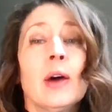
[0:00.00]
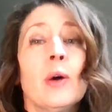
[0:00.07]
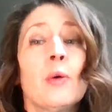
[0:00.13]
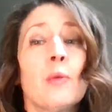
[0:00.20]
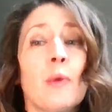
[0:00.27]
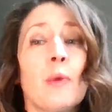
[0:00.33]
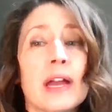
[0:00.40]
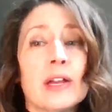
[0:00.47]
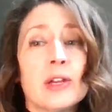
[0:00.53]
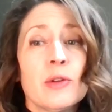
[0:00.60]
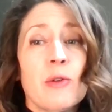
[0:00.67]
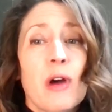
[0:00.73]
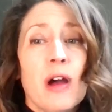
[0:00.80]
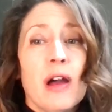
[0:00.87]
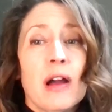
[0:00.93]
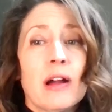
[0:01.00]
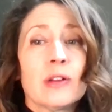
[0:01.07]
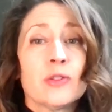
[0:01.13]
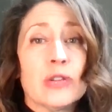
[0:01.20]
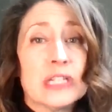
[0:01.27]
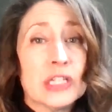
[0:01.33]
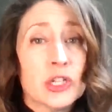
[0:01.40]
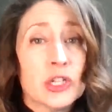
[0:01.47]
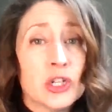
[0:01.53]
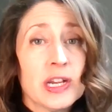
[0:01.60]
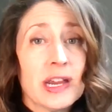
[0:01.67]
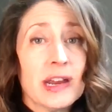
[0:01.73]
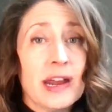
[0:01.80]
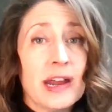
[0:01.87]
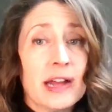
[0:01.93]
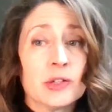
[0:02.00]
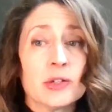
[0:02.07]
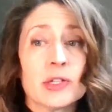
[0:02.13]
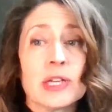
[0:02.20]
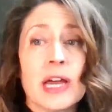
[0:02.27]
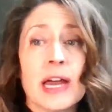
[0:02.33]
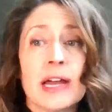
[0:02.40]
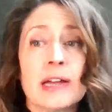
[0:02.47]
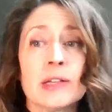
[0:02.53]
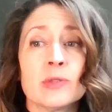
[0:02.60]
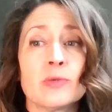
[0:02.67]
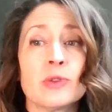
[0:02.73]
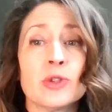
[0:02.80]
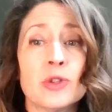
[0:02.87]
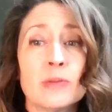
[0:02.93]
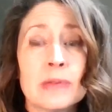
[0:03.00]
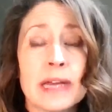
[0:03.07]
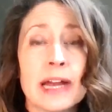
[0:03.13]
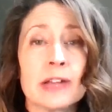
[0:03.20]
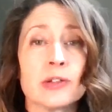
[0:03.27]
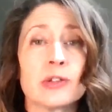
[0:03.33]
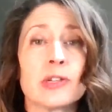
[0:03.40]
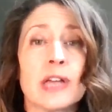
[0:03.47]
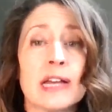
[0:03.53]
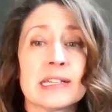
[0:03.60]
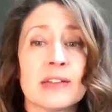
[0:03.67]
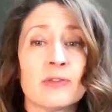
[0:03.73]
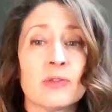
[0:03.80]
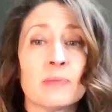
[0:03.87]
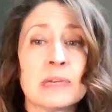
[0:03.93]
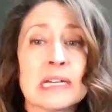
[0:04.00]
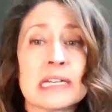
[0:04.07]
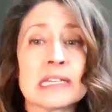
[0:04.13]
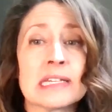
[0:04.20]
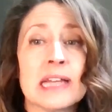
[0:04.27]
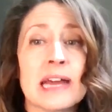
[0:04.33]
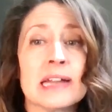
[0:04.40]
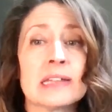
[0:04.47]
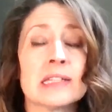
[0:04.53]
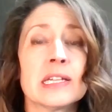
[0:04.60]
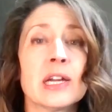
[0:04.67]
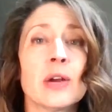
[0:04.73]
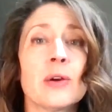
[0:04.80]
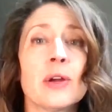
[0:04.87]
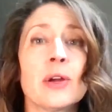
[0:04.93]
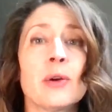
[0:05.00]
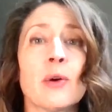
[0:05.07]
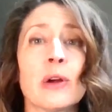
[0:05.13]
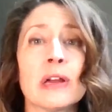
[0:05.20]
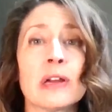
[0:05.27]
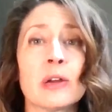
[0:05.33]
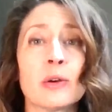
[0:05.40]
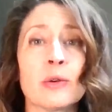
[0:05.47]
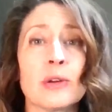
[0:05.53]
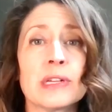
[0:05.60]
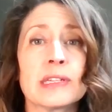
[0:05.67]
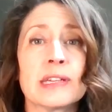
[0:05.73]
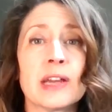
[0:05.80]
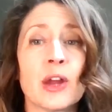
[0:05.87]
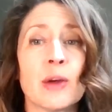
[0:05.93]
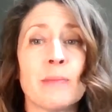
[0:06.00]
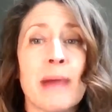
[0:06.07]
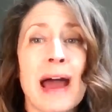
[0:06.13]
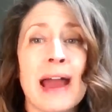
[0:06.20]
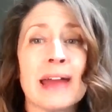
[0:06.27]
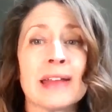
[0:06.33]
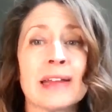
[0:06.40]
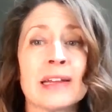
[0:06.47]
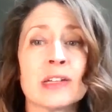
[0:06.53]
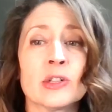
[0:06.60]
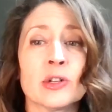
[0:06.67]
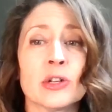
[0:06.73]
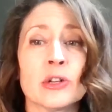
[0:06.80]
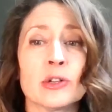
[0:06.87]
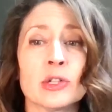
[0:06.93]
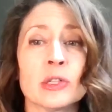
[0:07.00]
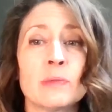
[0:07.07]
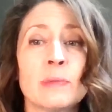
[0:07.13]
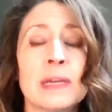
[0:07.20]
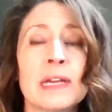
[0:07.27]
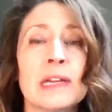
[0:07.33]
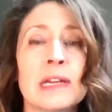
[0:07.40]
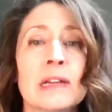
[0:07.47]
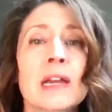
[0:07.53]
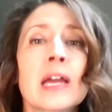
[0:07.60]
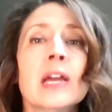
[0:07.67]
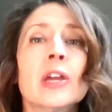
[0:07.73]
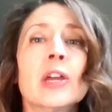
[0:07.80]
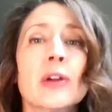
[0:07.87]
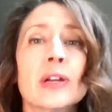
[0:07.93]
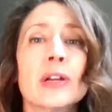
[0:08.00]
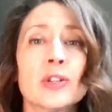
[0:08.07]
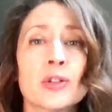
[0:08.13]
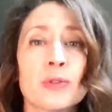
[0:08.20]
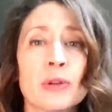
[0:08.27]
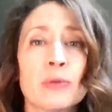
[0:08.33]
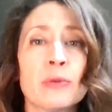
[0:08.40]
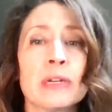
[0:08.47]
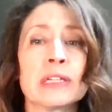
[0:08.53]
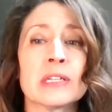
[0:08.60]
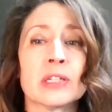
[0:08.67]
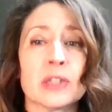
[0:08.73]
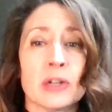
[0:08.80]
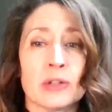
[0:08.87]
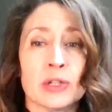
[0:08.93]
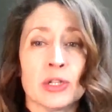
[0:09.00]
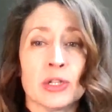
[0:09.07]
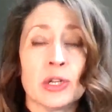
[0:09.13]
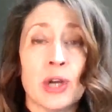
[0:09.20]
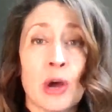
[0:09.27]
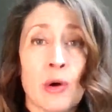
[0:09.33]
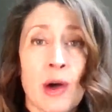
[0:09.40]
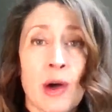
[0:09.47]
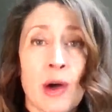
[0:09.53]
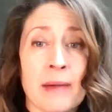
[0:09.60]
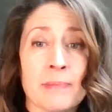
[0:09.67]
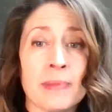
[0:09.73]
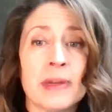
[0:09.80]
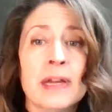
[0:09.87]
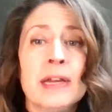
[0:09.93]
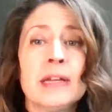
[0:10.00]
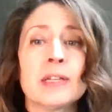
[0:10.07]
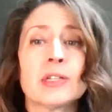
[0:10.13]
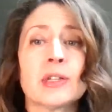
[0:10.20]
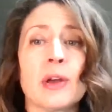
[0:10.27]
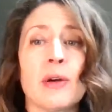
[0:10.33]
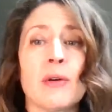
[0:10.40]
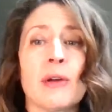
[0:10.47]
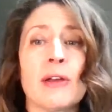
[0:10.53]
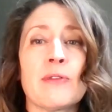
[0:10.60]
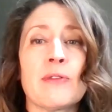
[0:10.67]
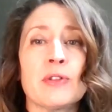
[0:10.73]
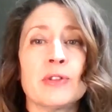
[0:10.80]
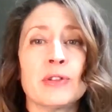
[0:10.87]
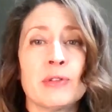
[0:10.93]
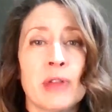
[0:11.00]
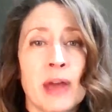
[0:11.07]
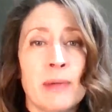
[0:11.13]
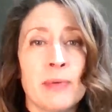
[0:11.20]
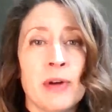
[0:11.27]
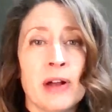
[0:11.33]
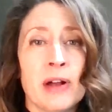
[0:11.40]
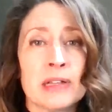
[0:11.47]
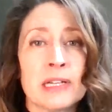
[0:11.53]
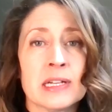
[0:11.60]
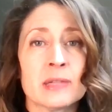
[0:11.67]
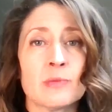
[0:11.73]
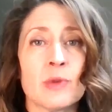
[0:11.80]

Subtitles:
When you are transitioning an exercise, resuming exercise after being sedentary or increasing your mileage or your speed, your injury risk starts to go up. So if you do that process